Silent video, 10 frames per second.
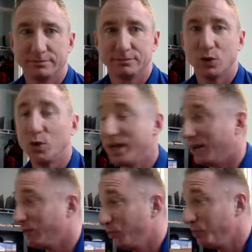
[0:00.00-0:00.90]
Oh, we
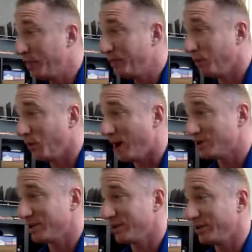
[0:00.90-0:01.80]
got 2 people
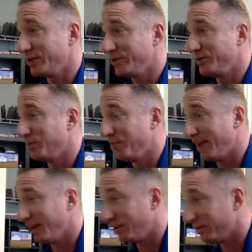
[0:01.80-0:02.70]
watching on YouTube.
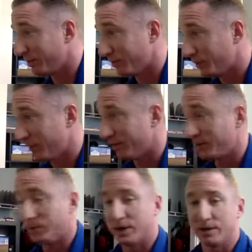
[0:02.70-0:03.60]
Thank you for whoever
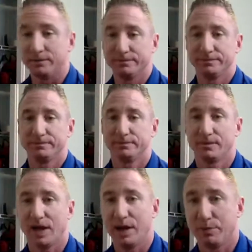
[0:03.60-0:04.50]
you are.
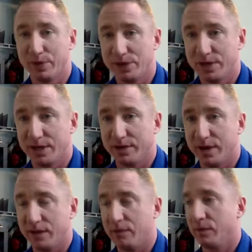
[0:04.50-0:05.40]
I appreciate
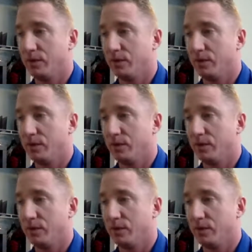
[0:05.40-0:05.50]
that.